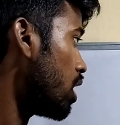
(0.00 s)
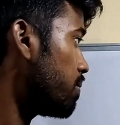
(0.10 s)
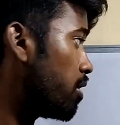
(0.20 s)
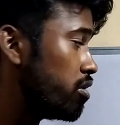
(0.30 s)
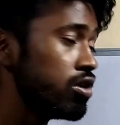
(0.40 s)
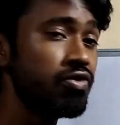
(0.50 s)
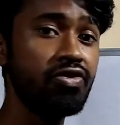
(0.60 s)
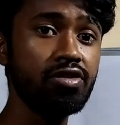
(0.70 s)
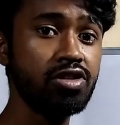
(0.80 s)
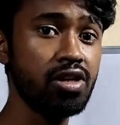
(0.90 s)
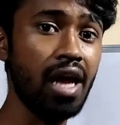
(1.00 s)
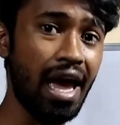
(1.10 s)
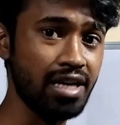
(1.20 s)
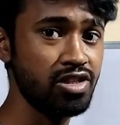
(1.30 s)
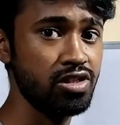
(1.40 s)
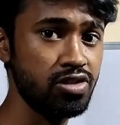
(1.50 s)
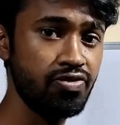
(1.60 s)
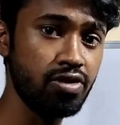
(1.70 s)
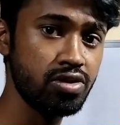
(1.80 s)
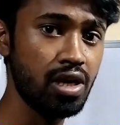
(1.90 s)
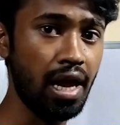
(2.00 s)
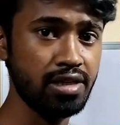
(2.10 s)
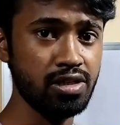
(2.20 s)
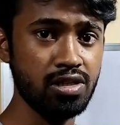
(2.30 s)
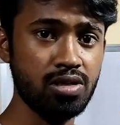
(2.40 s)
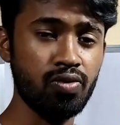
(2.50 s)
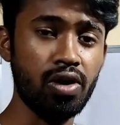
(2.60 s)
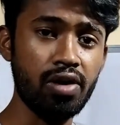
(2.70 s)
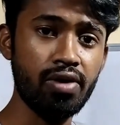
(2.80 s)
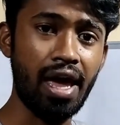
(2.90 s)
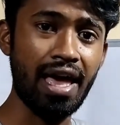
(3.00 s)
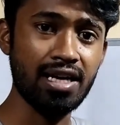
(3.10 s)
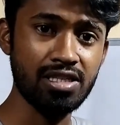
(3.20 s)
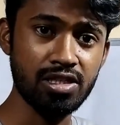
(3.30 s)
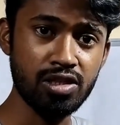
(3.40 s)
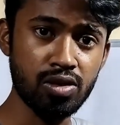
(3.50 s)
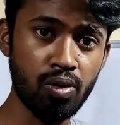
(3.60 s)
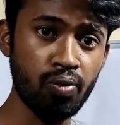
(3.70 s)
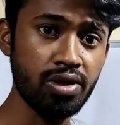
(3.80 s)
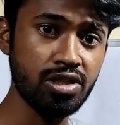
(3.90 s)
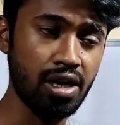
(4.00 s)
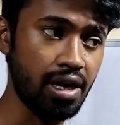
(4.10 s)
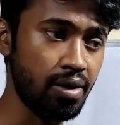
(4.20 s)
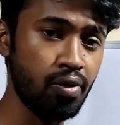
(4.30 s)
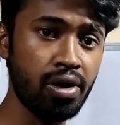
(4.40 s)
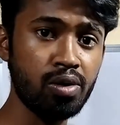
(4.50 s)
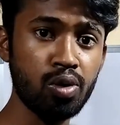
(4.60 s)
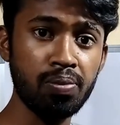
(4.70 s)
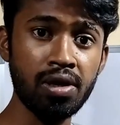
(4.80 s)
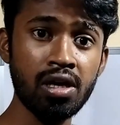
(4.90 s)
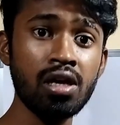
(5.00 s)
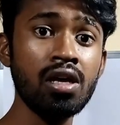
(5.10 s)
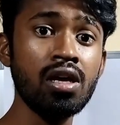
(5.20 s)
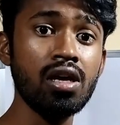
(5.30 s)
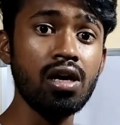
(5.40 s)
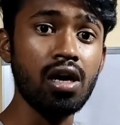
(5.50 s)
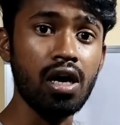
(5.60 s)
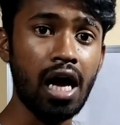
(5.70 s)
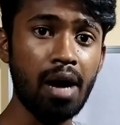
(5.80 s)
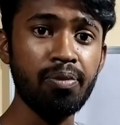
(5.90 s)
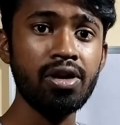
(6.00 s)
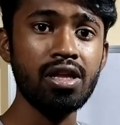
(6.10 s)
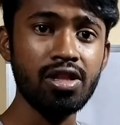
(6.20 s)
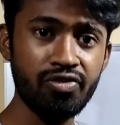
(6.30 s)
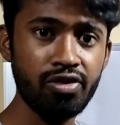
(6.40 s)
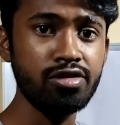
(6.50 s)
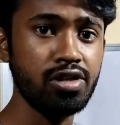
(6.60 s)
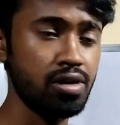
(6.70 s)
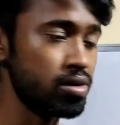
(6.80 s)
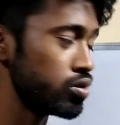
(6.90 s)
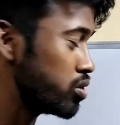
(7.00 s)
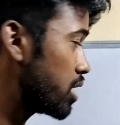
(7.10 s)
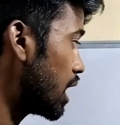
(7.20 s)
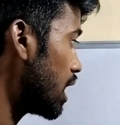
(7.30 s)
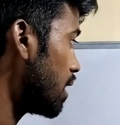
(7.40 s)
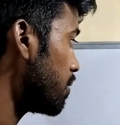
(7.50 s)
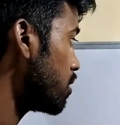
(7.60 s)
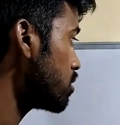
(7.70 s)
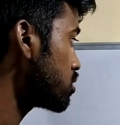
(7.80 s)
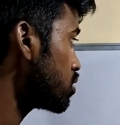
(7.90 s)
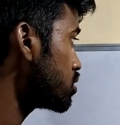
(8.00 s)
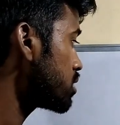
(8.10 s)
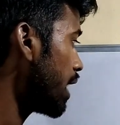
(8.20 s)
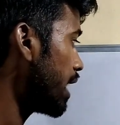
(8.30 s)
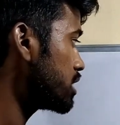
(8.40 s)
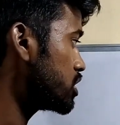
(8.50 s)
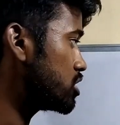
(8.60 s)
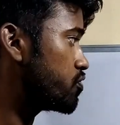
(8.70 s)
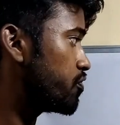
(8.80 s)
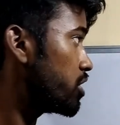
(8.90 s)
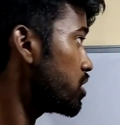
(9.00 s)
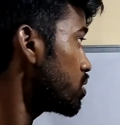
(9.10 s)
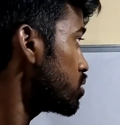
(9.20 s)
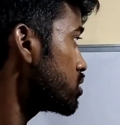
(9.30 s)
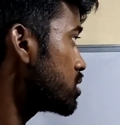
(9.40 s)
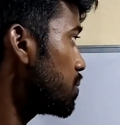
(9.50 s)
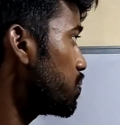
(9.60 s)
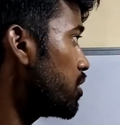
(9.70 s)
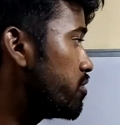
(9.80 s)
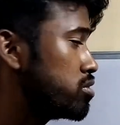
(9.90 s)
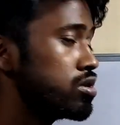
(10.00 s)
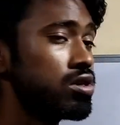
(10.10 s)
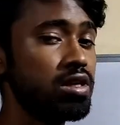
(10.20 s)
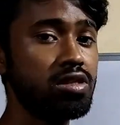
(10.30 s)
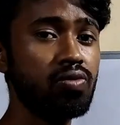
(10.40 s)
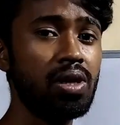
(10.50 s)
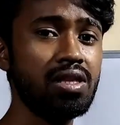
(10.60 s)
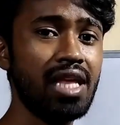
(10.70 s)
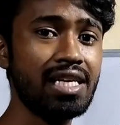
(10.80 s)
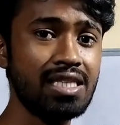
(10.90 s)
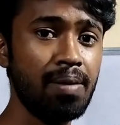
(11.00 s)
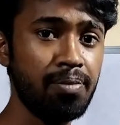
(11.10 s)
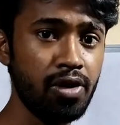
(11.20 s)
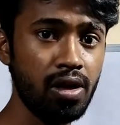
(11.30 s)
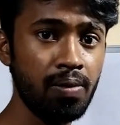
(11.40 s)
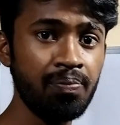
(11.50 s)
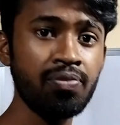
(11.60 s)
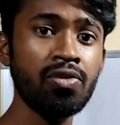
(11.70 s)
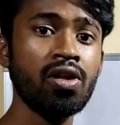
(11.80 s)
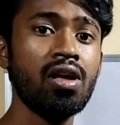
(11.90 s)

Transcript: talk about future actions, whatever actions which are going to be happen in the future. To tell about those actions we use simple future tense. What are the example?